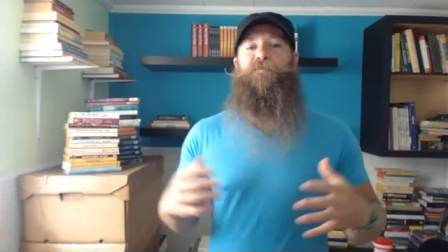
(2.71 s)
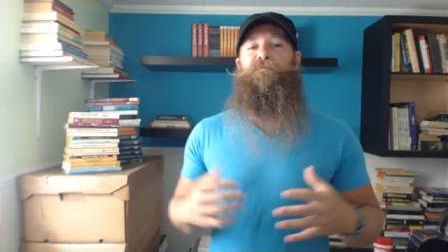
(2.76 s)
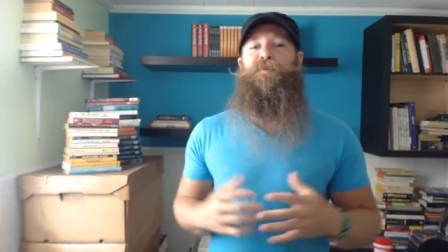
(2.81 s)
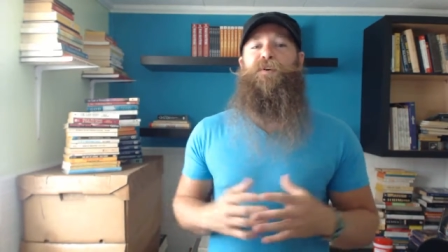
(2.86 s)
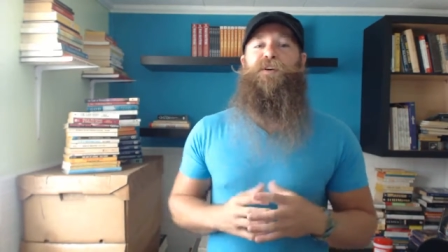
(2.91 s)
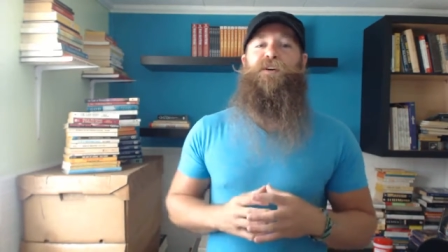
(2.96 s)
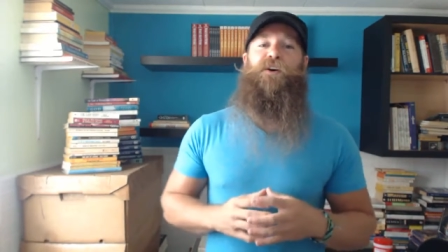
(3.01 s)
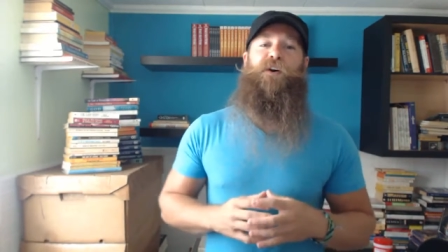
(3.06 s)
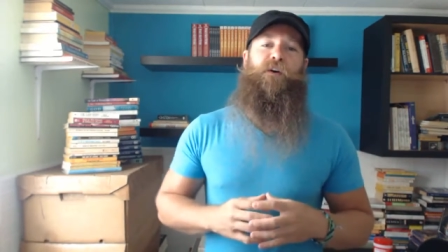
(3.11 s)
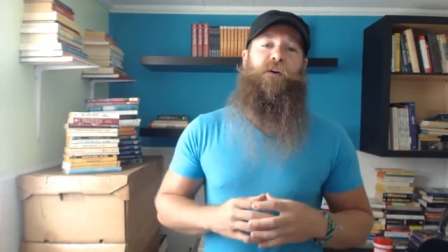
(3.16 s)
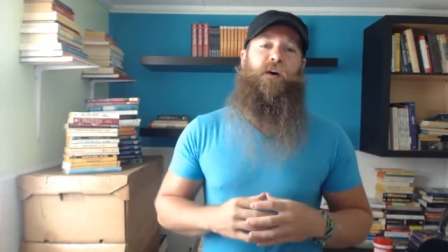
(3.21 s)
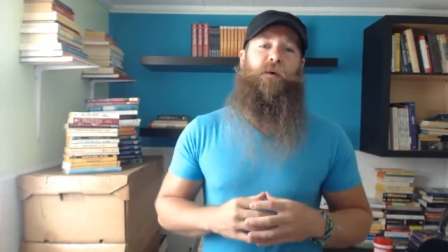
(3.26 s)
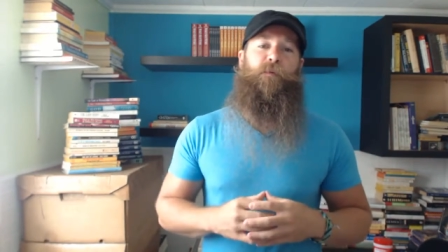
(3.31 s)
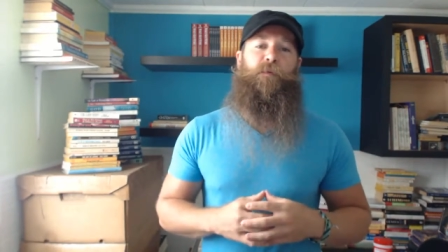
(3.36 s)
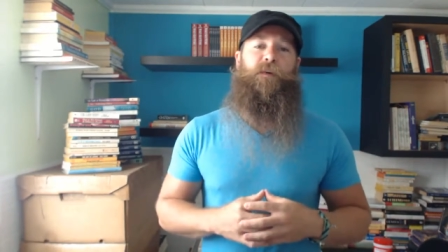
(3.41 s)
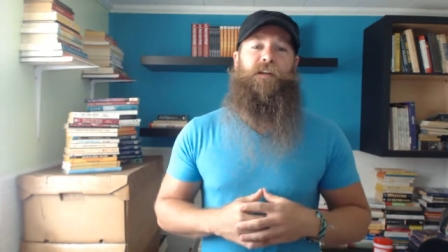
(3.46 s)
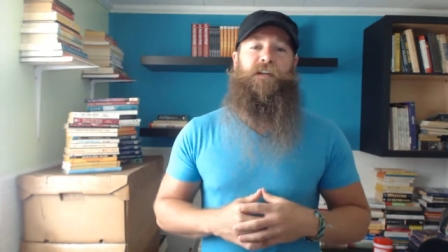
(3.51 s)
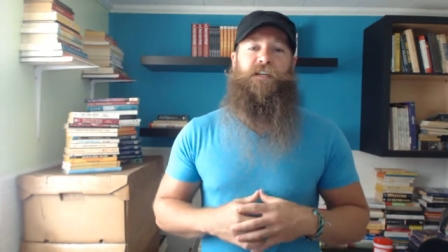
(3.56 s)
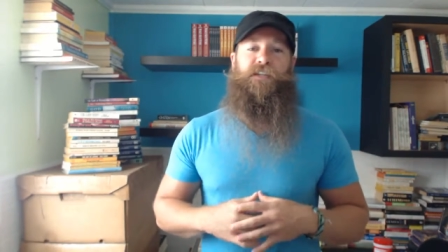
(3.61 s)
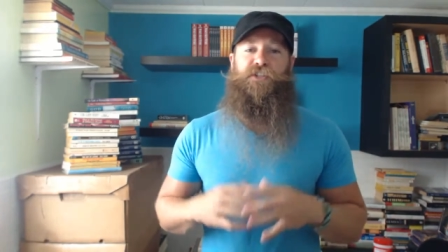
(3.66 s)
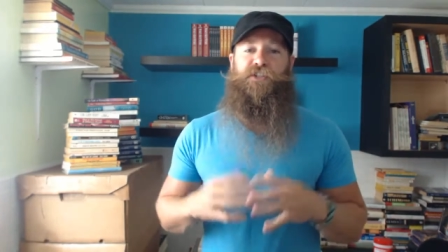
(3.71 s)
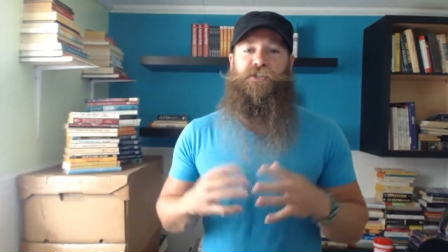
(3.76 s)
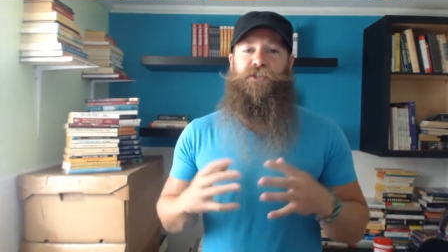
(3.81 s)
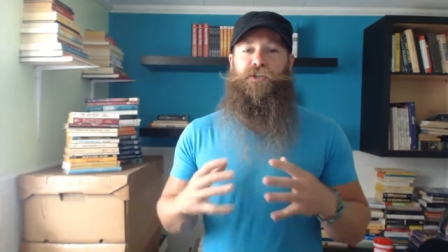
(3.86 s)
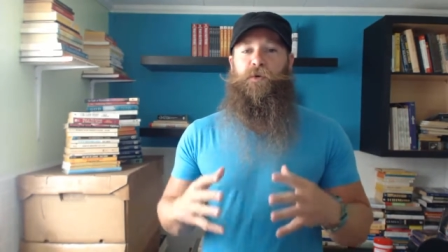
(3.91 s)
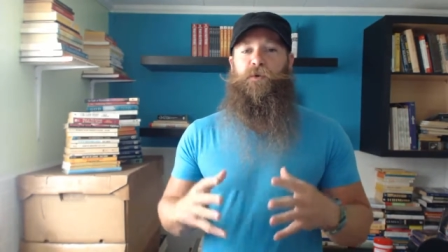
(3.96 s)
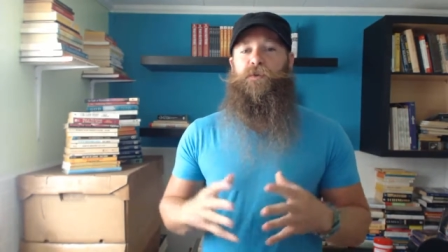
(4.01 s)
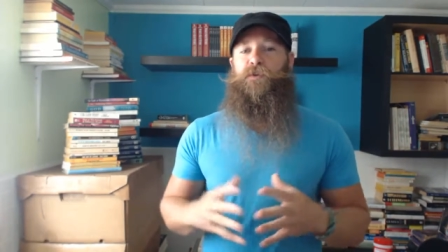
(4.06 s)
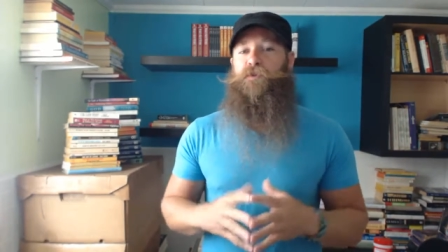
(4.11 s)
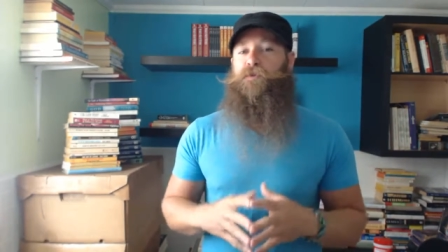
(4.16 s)
book haul I want to
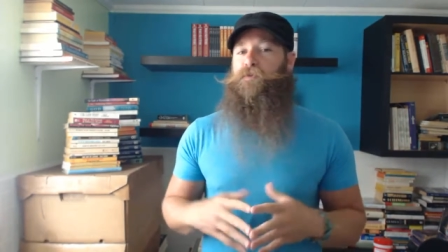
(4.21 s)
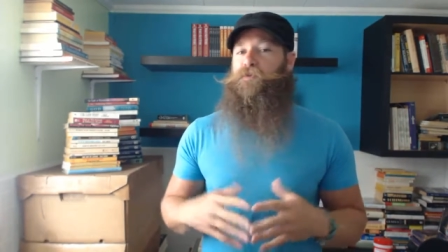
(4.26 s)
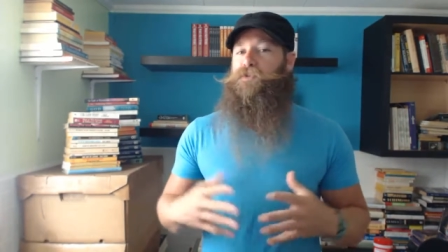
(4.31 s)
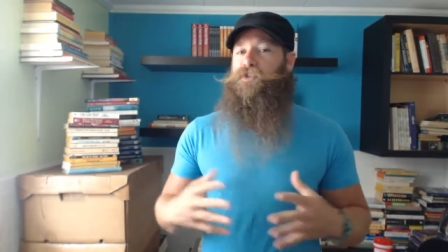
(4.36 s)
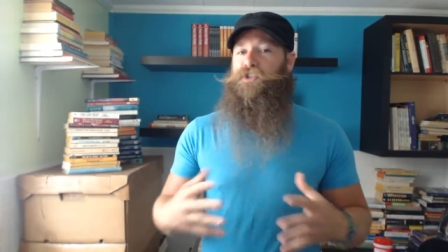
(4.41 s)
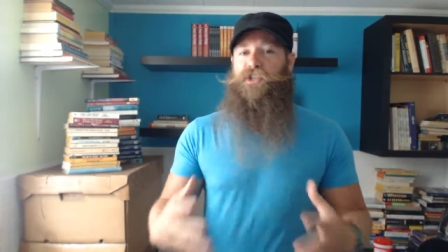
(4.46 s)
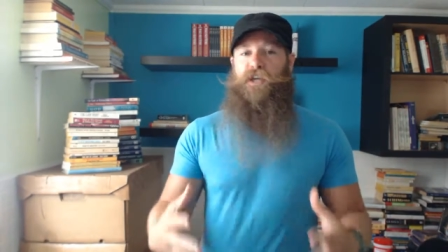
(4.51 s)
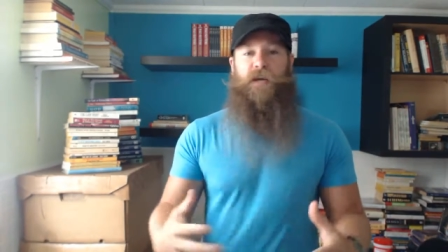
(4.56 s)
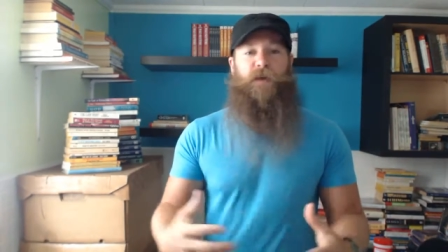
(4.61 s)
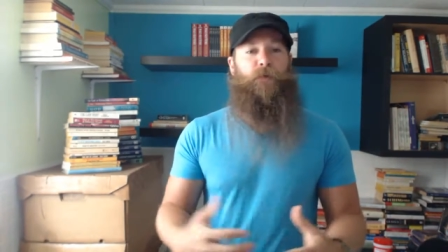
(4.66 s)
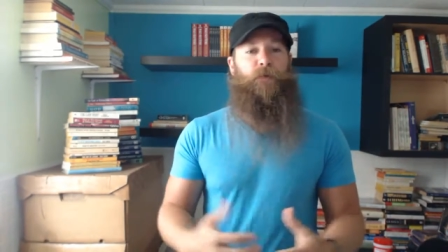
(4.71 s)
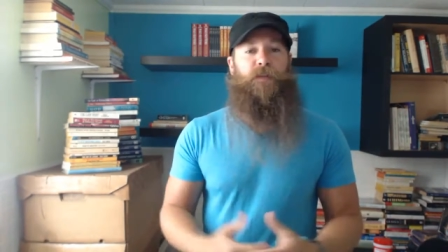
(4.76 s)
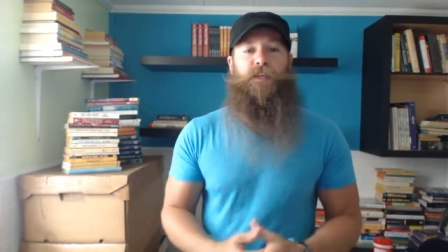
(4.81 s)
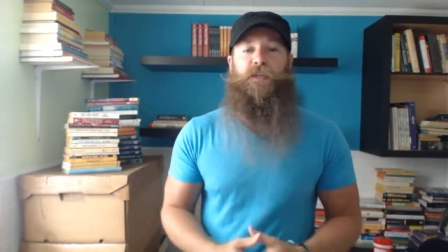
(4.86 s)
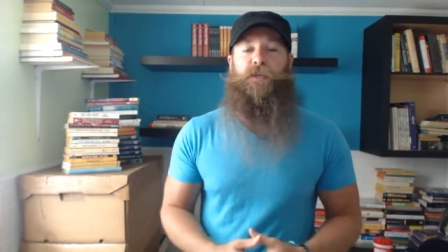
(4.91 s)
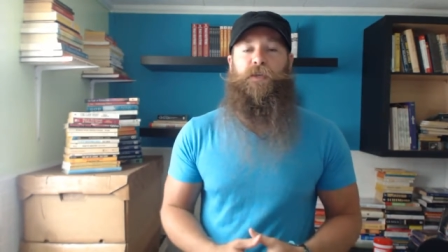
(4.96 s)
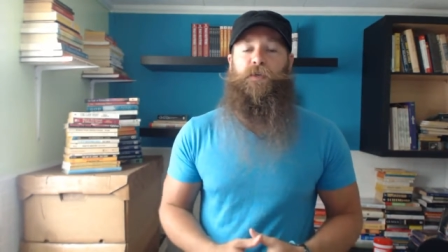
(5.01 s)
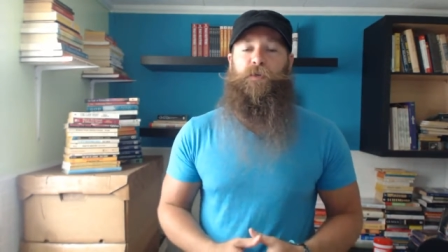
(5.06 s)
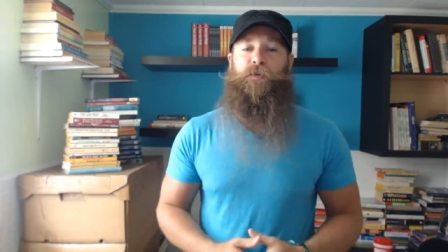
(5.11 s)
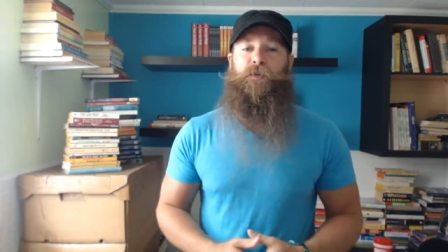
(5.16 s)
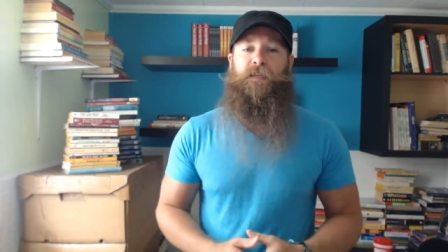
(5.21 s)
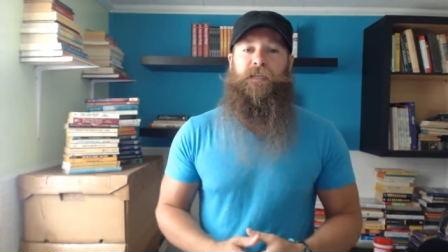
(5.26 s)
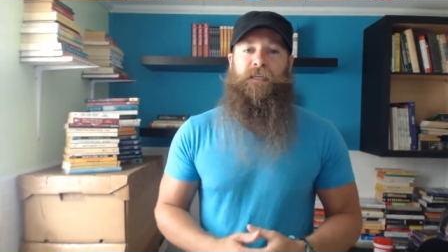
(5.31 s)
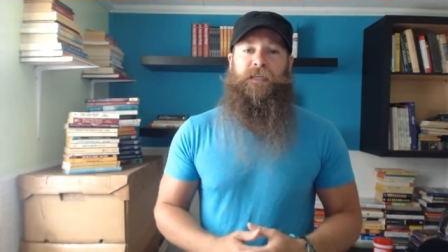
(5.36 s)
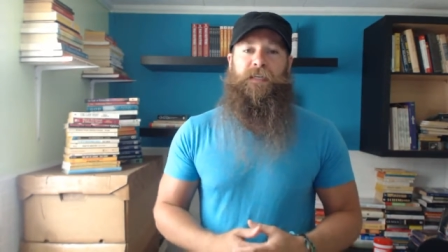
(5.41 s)
show you and share with you,